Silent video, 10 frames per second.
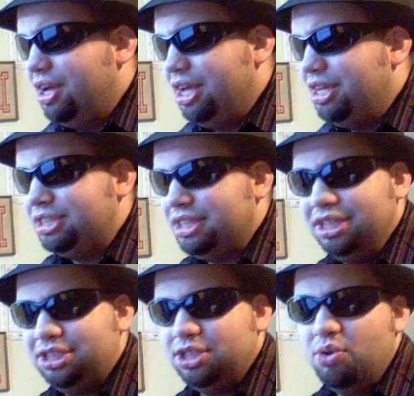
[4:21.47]
And it's
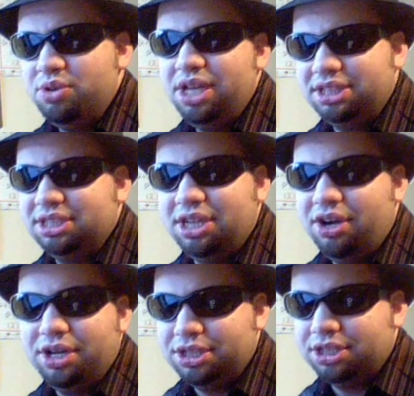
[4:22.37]
so
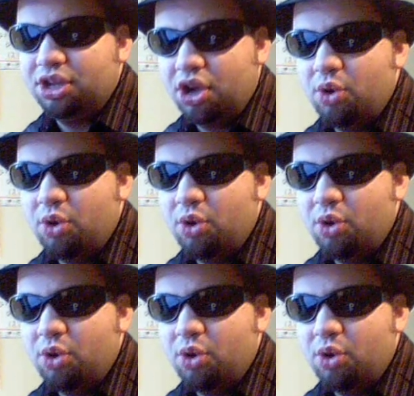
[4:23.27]
necessary to just